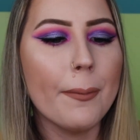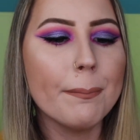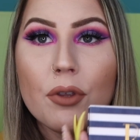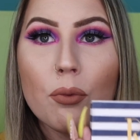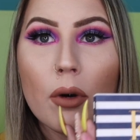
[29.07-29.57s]

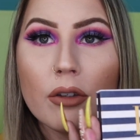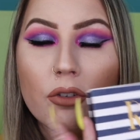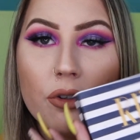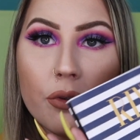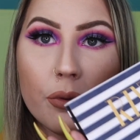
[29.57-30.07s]
If you want
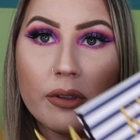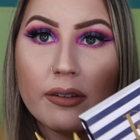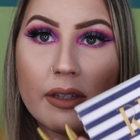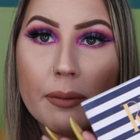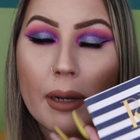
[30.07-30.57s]
to
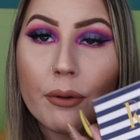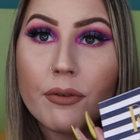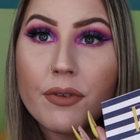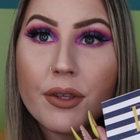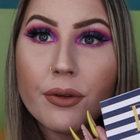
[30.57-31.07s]
see my
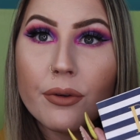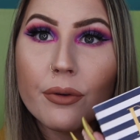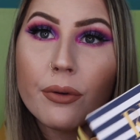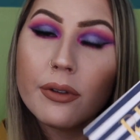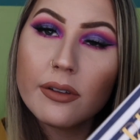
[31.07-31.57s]

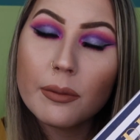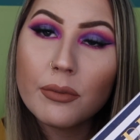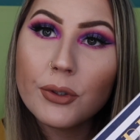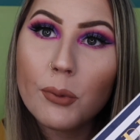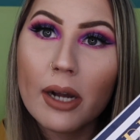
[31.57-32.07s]
review, some
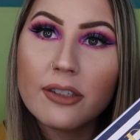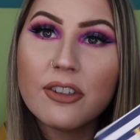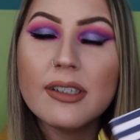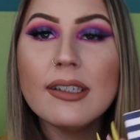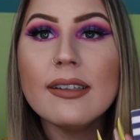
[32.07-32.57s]

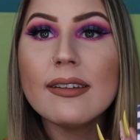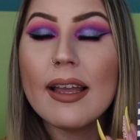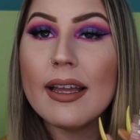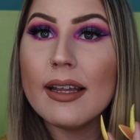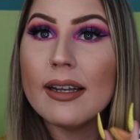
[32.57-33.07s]
swatches,
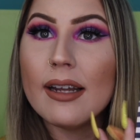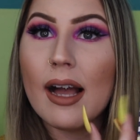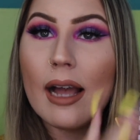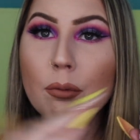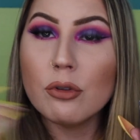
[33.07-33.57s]
and
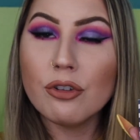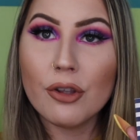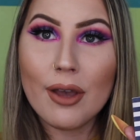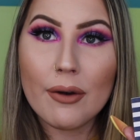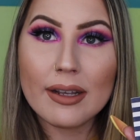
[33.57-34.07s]
I will show
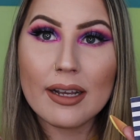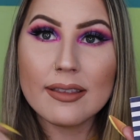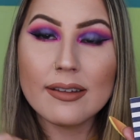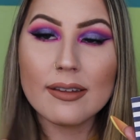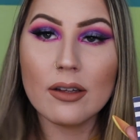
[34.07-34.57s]
you how I got
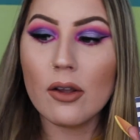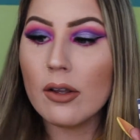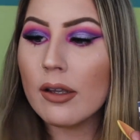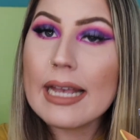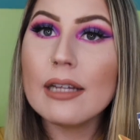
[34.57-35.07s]
this
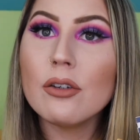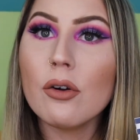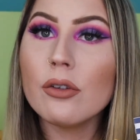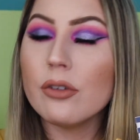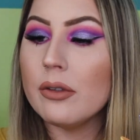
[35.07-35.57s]
look, and
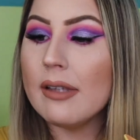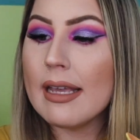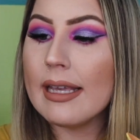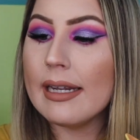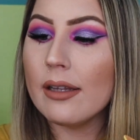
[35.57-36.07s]
also
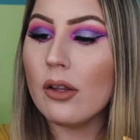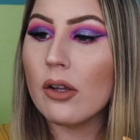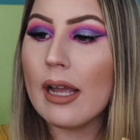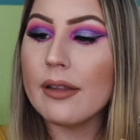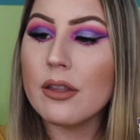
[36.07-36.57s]
taking a
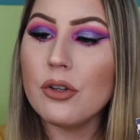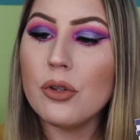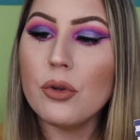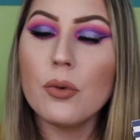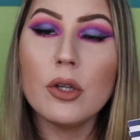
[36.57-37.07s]
look at the
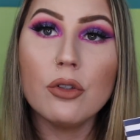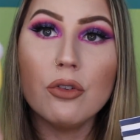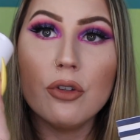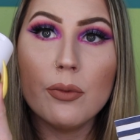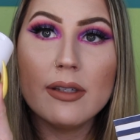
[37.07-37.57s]
new
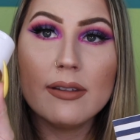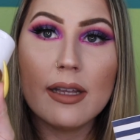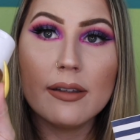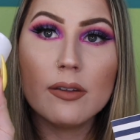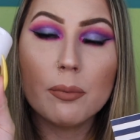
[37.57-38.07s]
Dewy
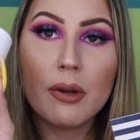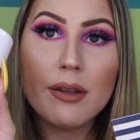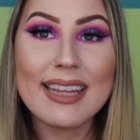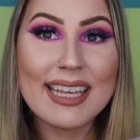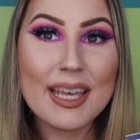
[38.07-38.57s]
set spray,
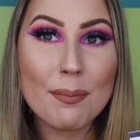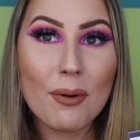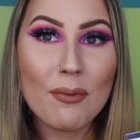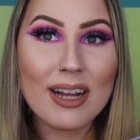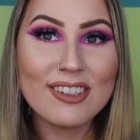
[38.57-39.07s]
then keep
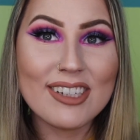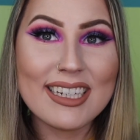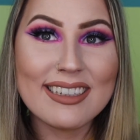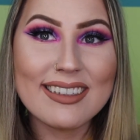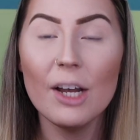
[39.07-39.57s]
on watching.